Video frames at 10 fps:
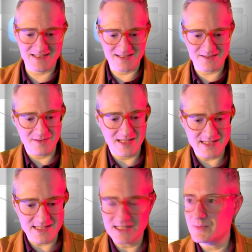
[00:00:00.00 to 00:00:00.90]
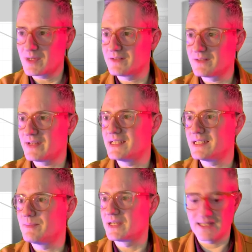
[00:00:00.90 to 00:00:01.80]
So let's say 1280
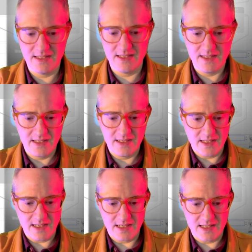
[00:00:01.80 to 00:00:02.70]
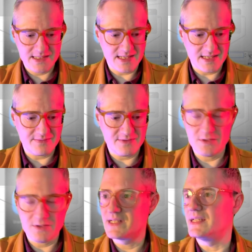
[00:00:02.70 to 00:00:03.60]
by
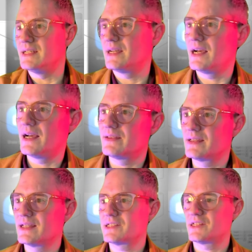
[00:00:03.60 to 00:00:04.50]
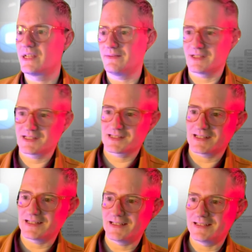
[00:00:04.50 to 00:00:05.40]
720, and then that should give us
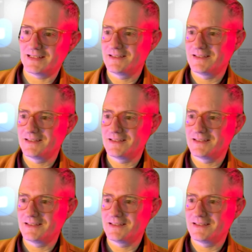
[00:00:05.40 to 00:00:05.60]
that